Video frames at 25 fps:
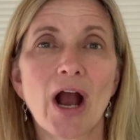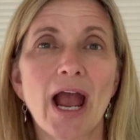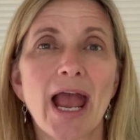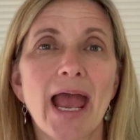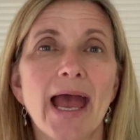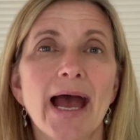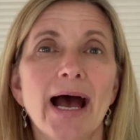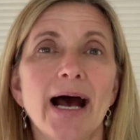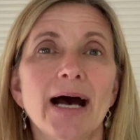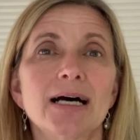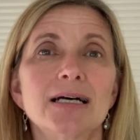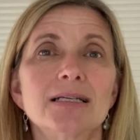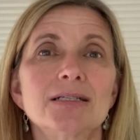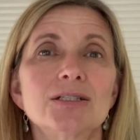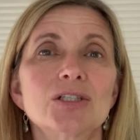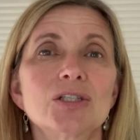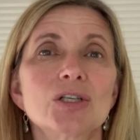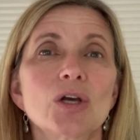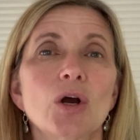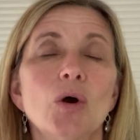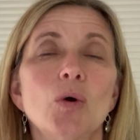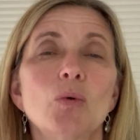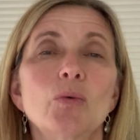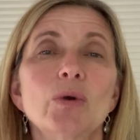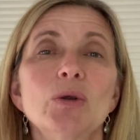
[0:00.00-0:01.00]
And
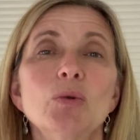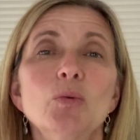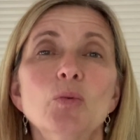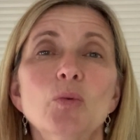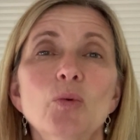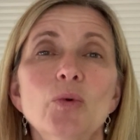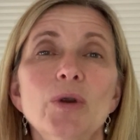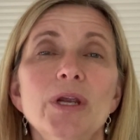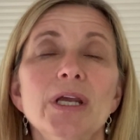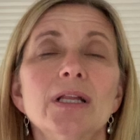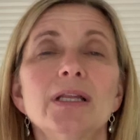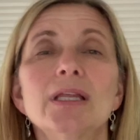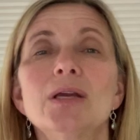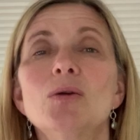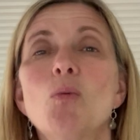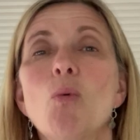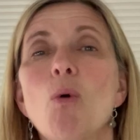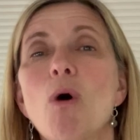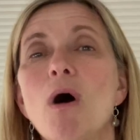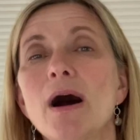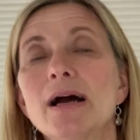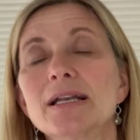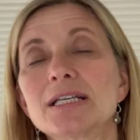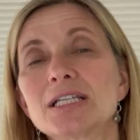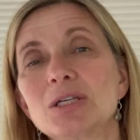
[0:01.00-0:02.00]
so we really
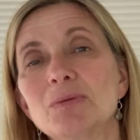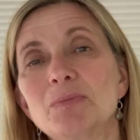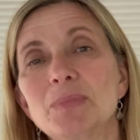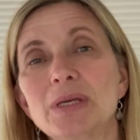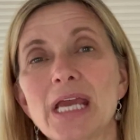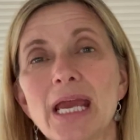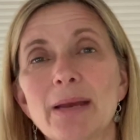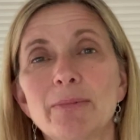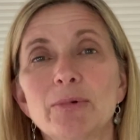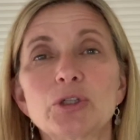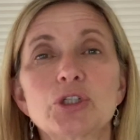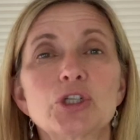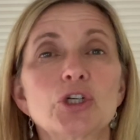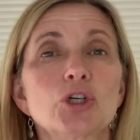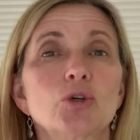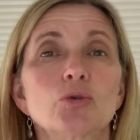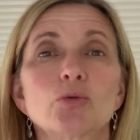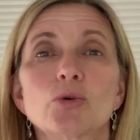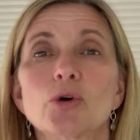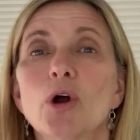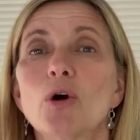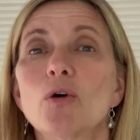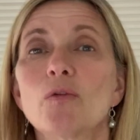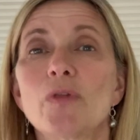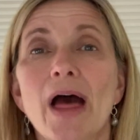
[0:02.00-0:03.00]
want to be able to
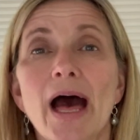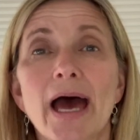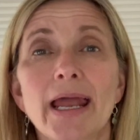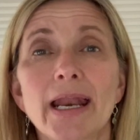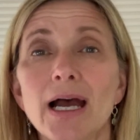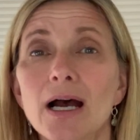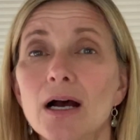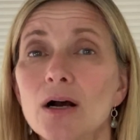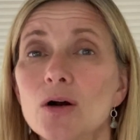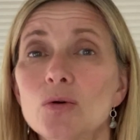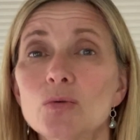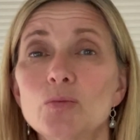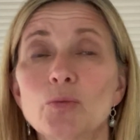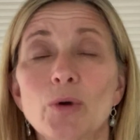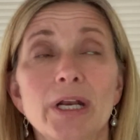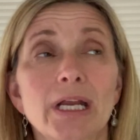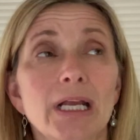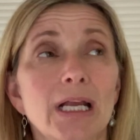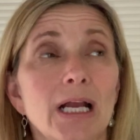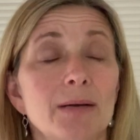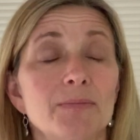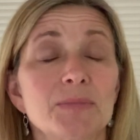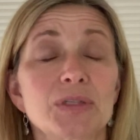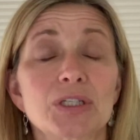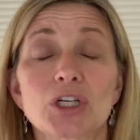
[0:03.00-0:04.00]
grow that out when
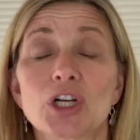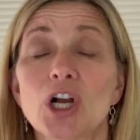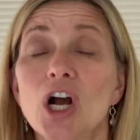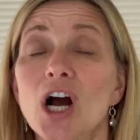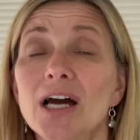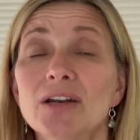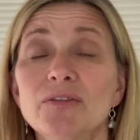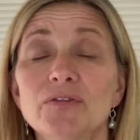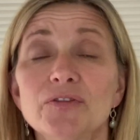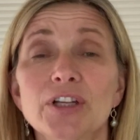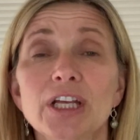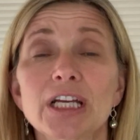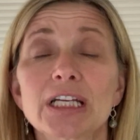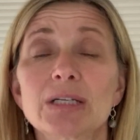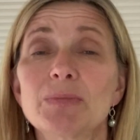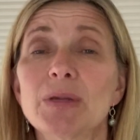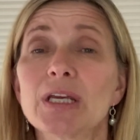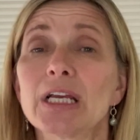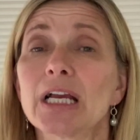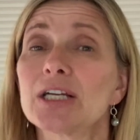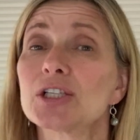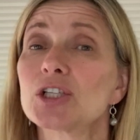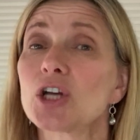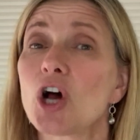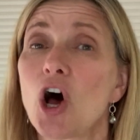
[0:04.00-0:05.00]
it comes to conflict,
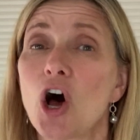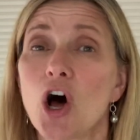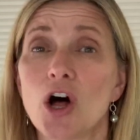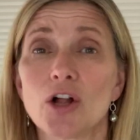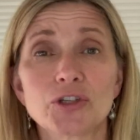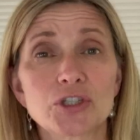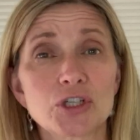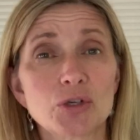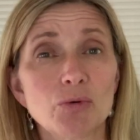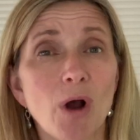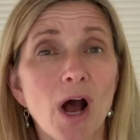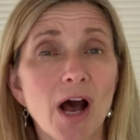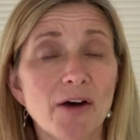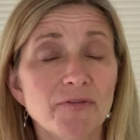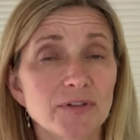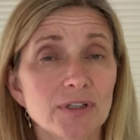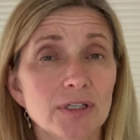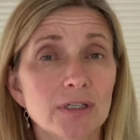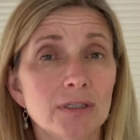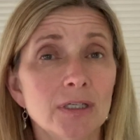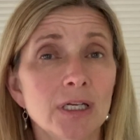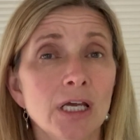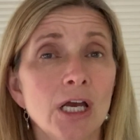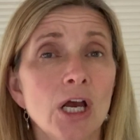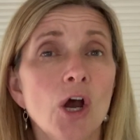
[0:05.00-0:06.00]
because all too
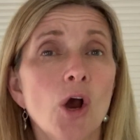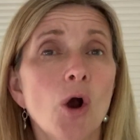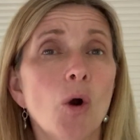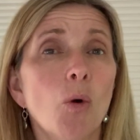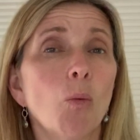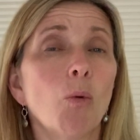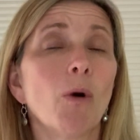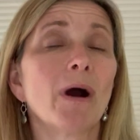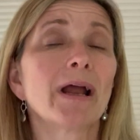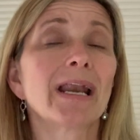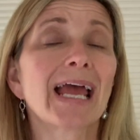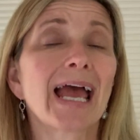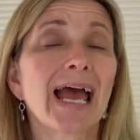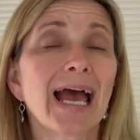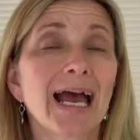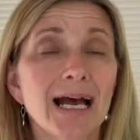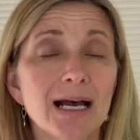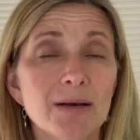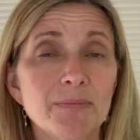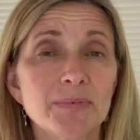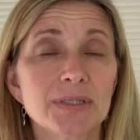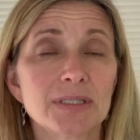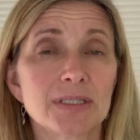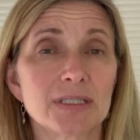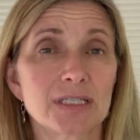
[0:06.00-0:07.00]
often what
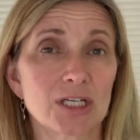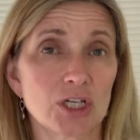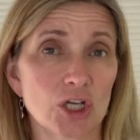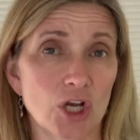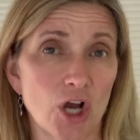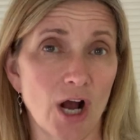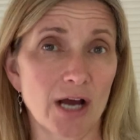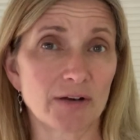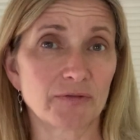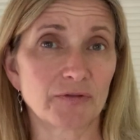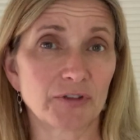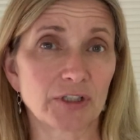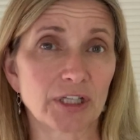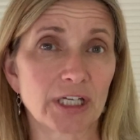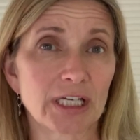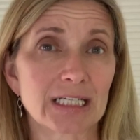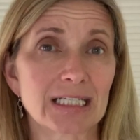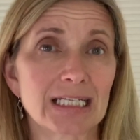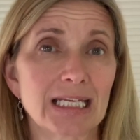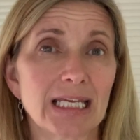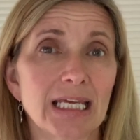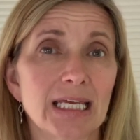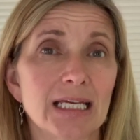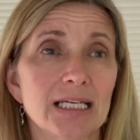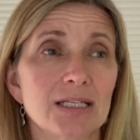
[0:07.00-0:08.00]
happens in
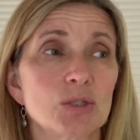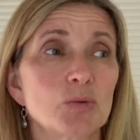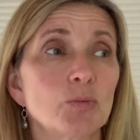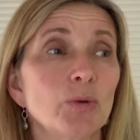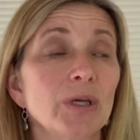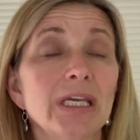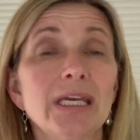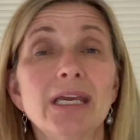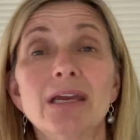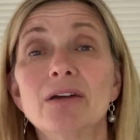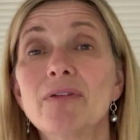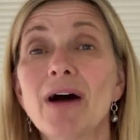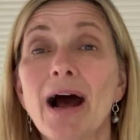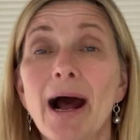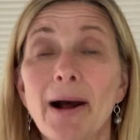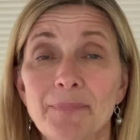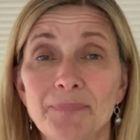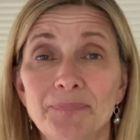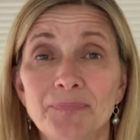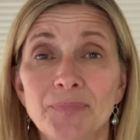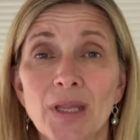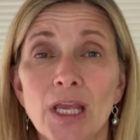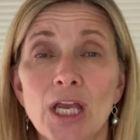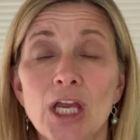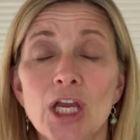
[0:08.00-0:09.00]
conflict is we give up.